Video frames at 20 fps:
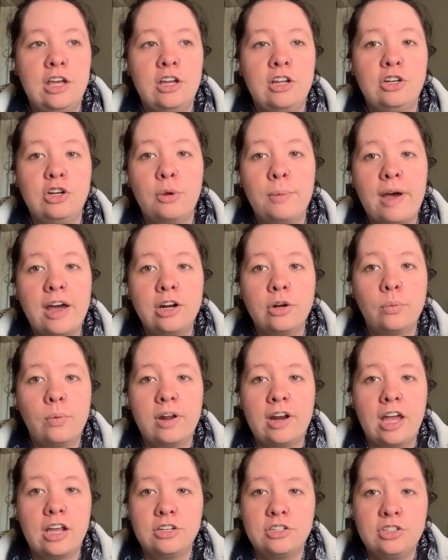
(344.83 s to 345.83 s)
no matter
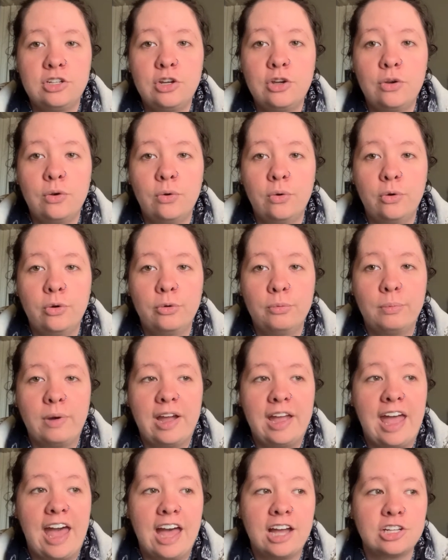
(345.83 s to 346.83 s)
what I do, my
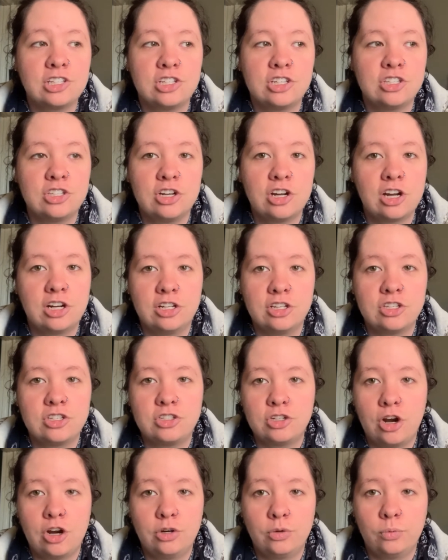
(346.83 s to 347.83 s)
actions are going to
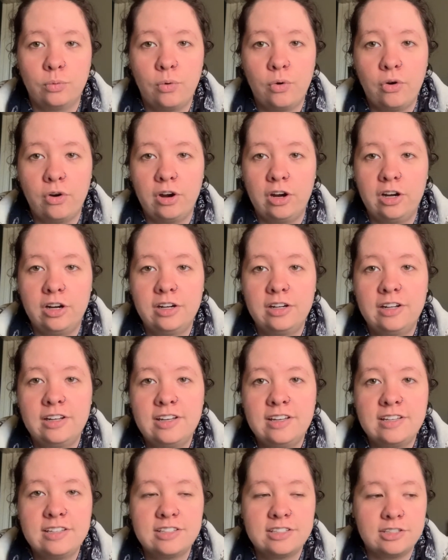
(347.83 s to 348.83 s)
start a war.
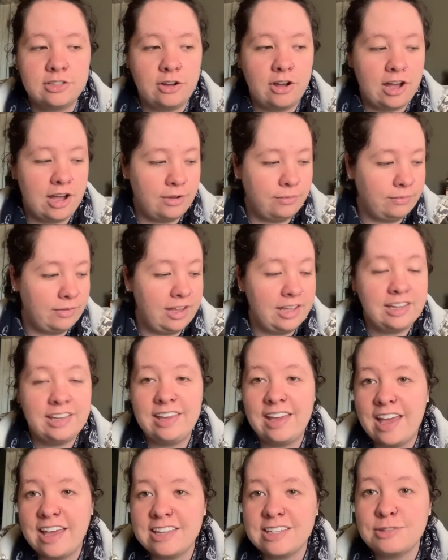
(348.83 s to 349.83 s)
So I'm like,
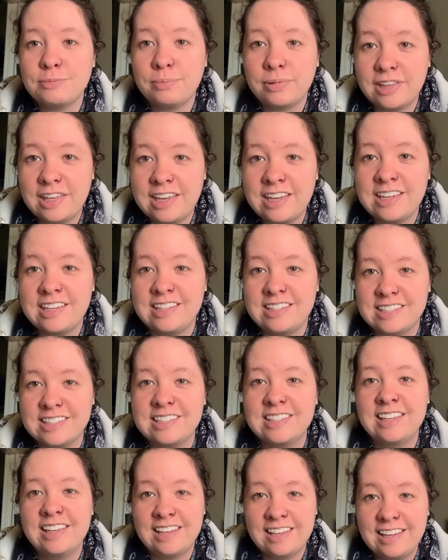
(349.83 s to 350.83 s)
yes,
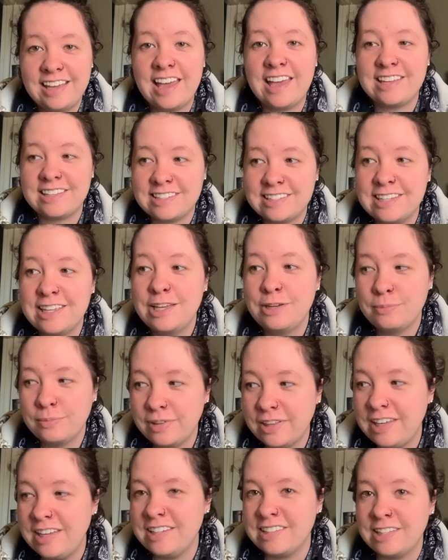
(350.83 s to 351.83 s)
please. Yes,
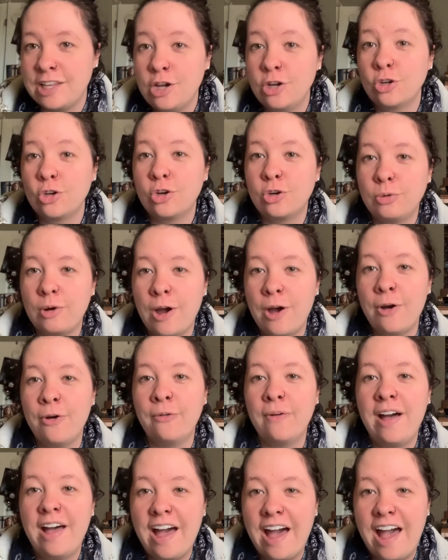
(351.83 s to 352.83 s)
please
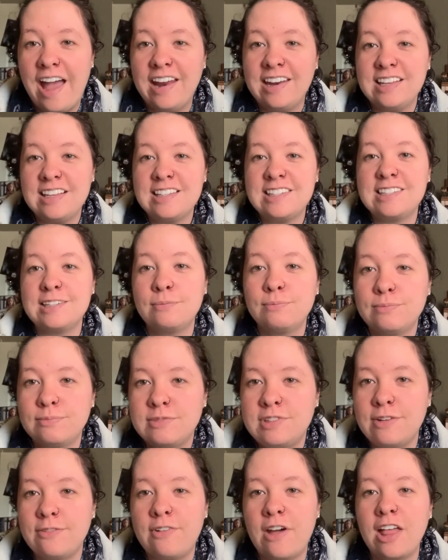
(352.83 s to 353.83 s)
grow. I need some
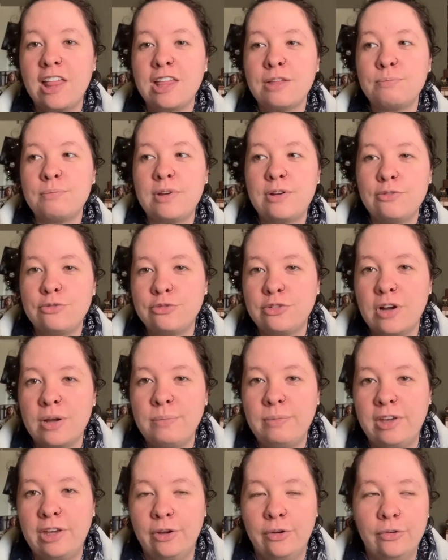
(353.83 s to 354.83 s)
development
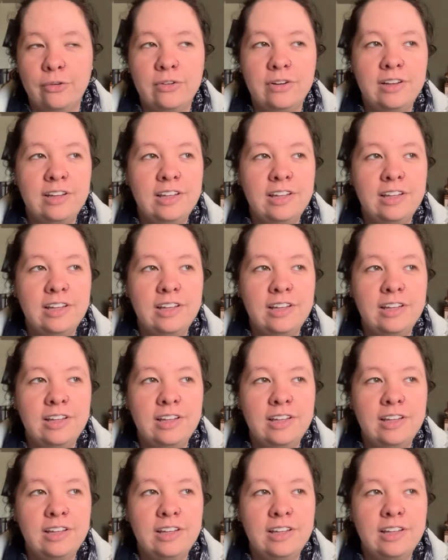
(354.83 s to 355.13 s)
from you